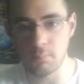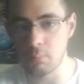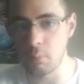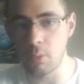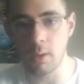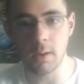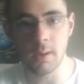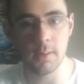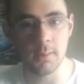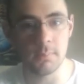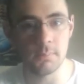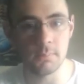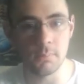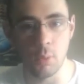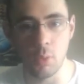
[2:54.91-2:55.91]

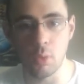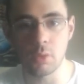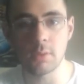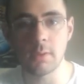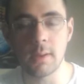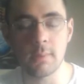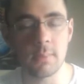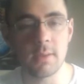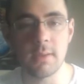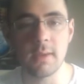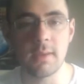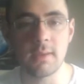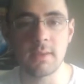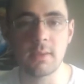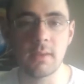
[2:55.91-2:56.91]
Orton and
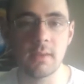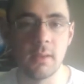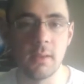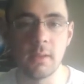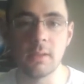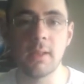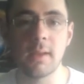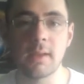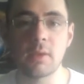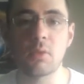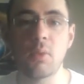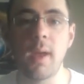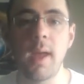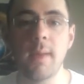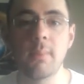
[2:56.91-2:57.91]
Batista like
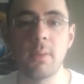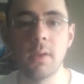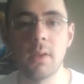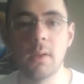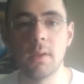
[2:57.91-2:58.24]
crap,